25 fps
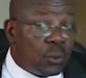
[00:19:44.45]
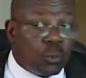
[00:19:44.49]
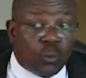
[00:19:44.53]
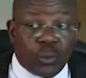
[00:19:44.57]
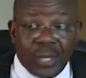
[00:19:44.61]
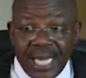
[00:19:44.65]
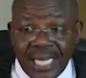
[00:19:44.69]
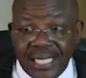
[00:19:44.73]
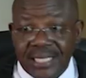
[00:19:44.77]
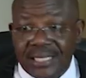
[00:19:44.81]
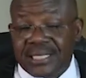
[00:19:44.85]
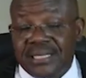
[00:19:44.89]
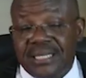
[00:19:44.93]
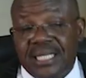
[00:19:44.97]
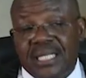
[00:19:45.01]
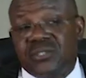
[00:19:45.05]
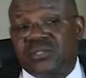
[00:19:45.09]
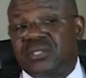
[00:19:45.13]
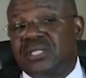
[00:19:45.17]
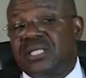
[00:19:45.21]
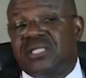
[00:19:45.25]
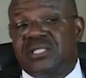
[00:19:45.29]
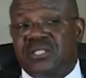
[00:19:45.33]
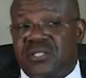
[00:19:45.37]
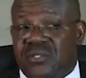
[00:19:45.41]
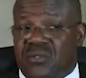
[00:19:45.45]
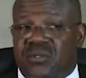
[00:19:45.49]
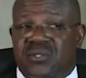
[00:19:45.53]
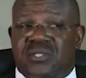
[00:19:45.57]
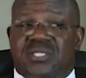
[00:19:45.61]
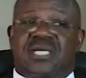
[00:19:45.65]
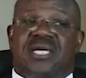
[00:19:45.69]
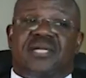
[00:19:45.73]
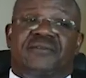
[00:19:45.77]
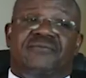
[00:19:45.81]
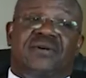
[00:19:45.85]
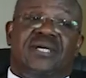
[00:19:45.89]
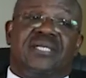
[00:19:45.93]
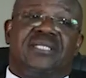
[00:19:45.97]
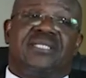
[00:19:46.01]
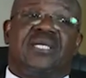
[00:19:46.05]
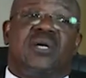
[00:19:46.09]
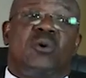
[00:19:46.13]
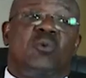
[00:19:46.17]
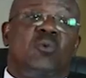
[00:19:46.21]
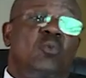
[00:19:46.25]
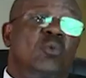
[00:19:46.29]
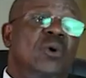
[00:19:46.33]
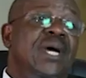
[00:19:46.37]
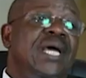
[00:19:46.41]
Where is the National Security
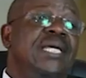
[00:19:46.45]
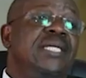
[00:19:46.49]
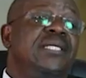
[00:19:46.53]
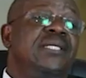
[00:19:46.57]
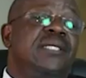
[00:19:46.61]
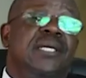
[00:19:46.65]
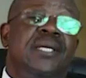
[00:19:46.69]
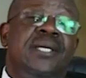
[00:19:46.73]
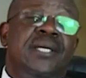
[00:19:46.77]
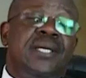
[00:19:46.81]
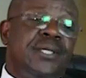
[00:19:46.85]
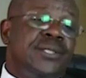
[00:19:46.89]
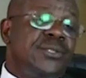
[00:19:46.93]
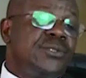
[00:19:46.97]
Advisor when